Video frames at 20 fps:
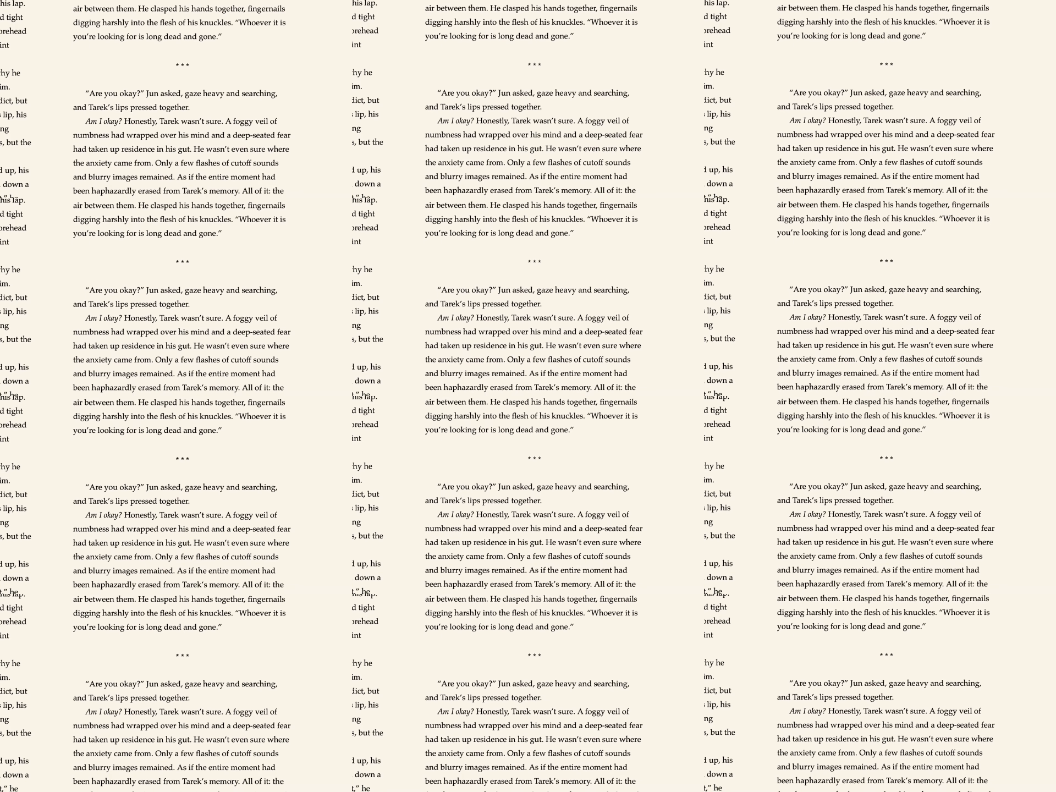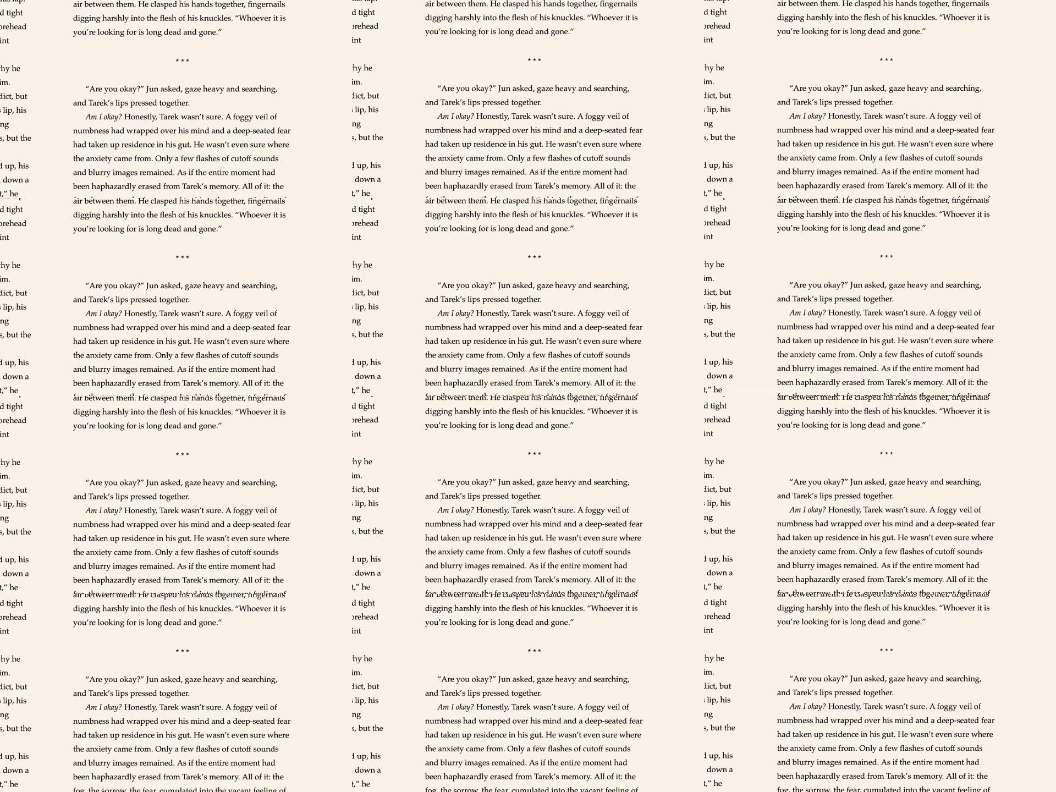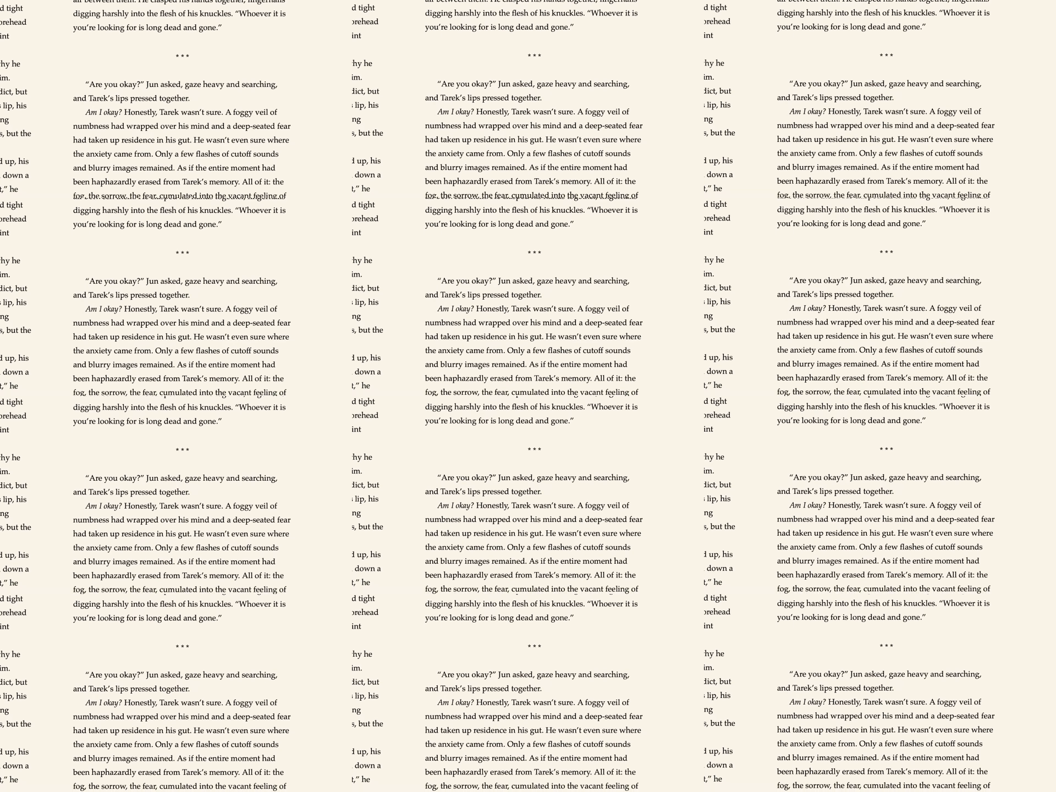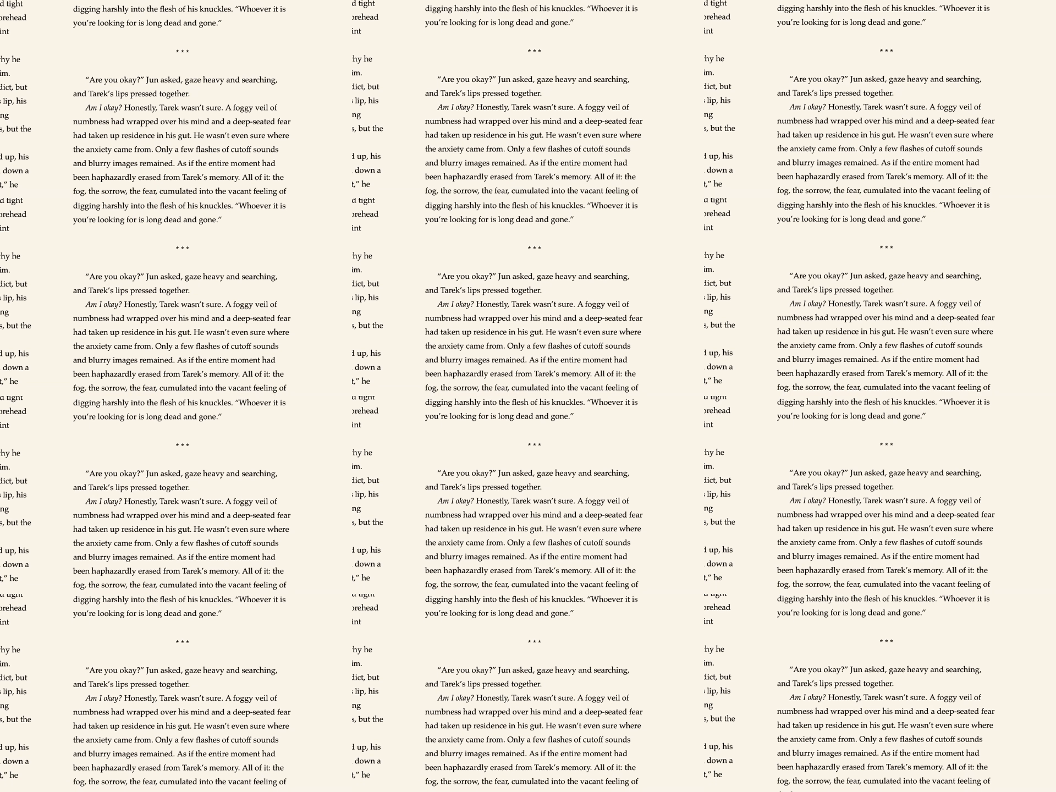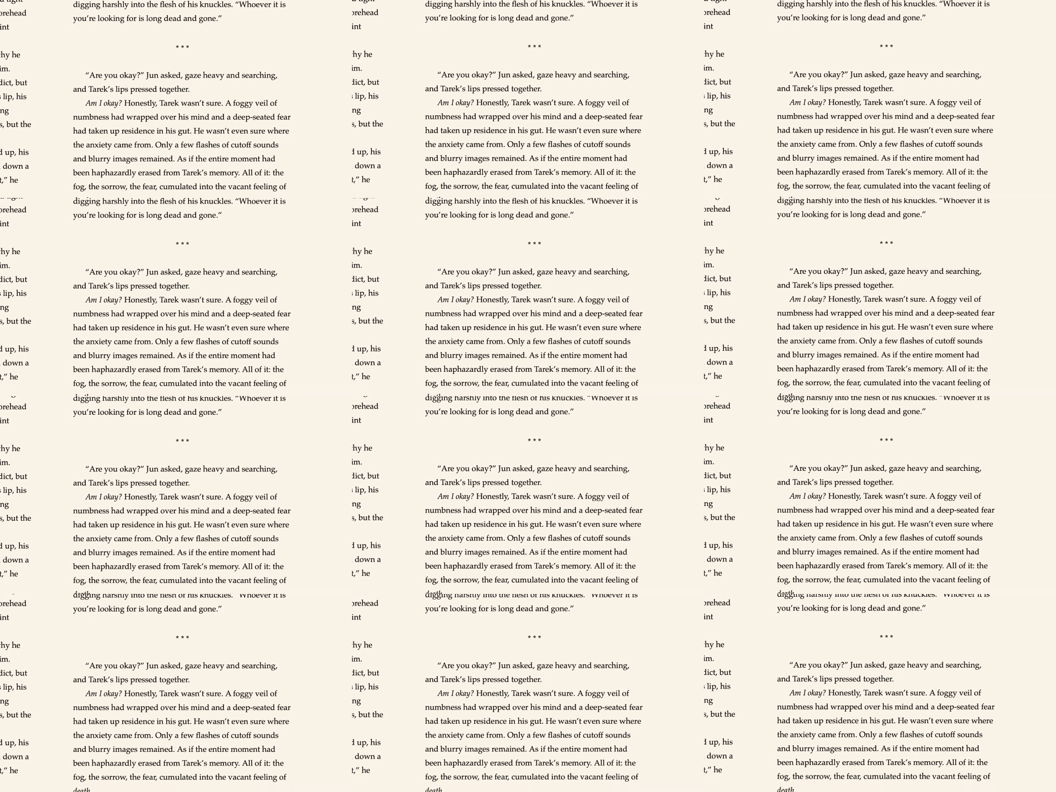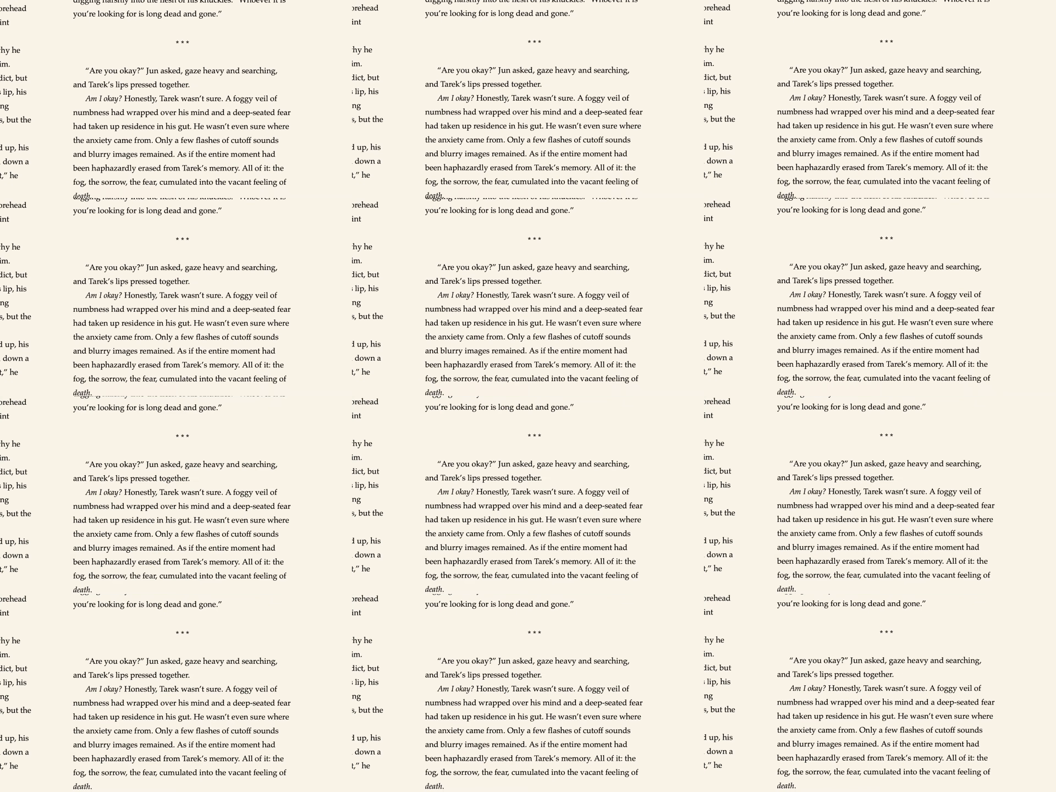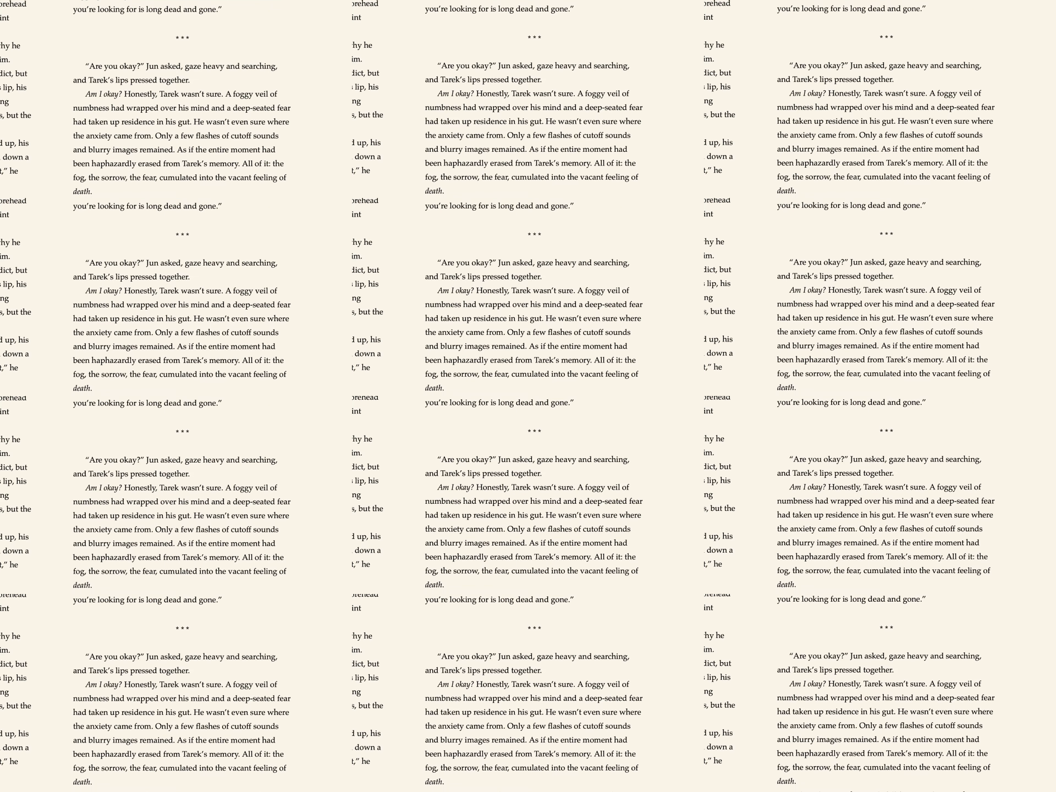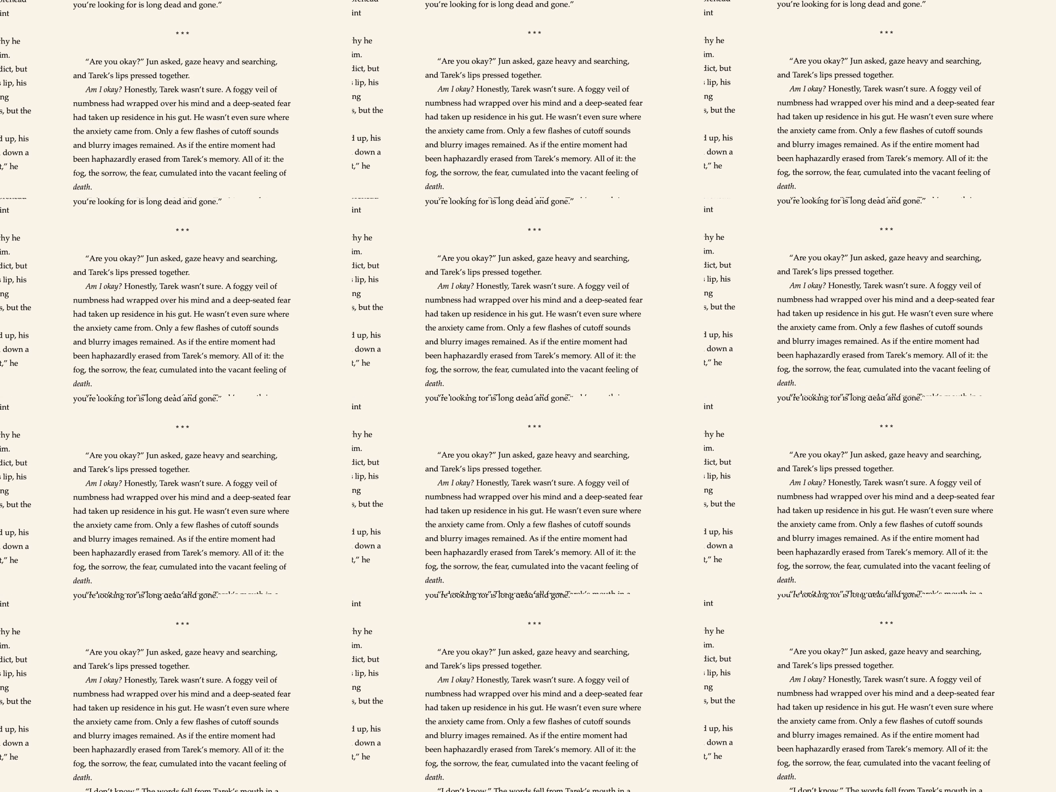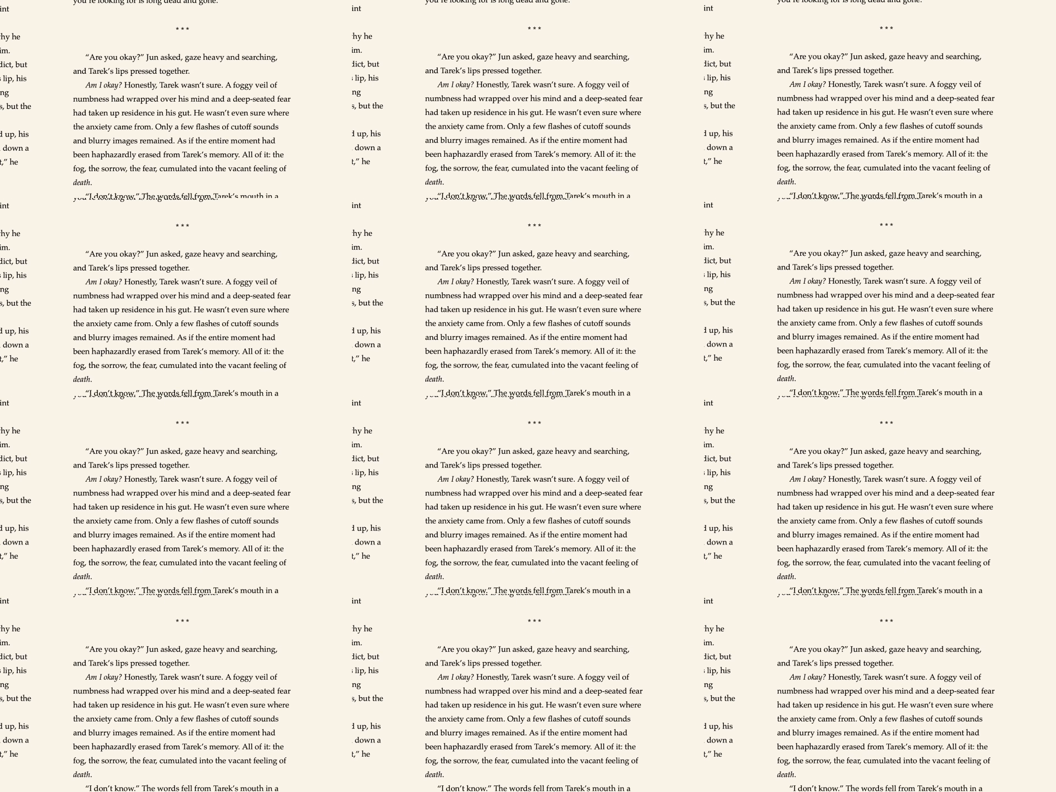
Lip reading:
Nobody's mouth can be seen.